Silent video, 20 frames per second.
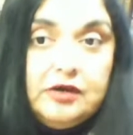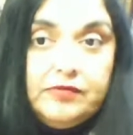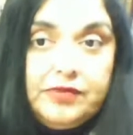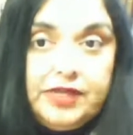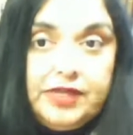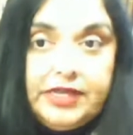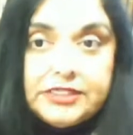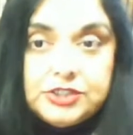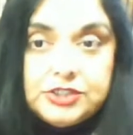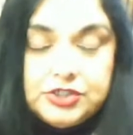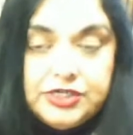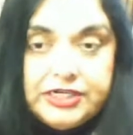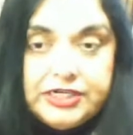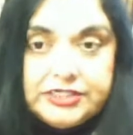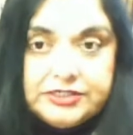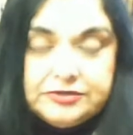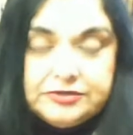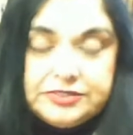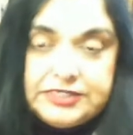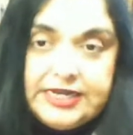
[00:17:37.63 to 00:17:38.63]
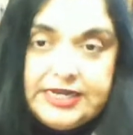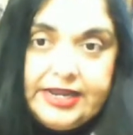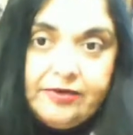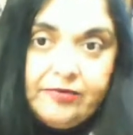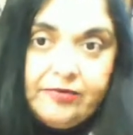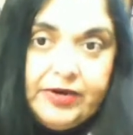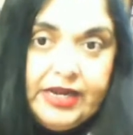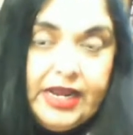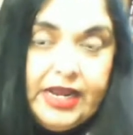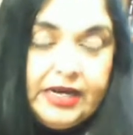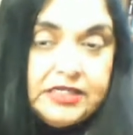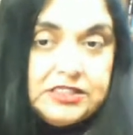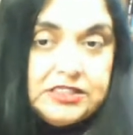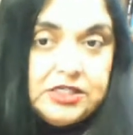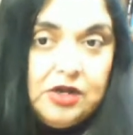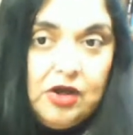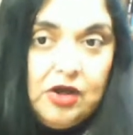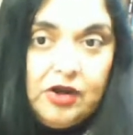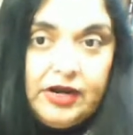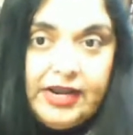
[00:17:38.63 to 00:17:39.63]
of the histories of slavery and its
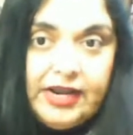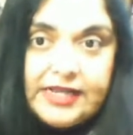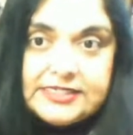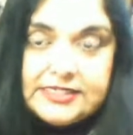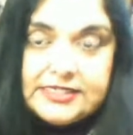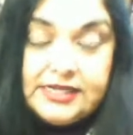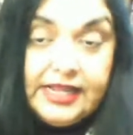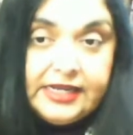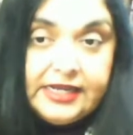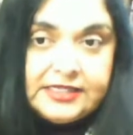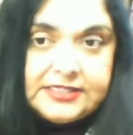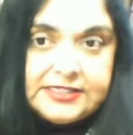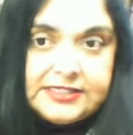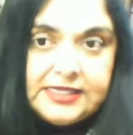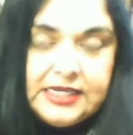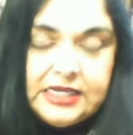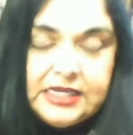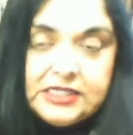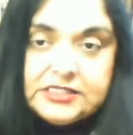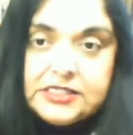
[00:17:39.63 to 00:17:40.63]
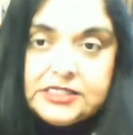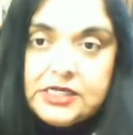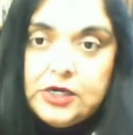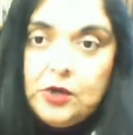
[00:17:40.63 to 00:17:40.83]
long legacies,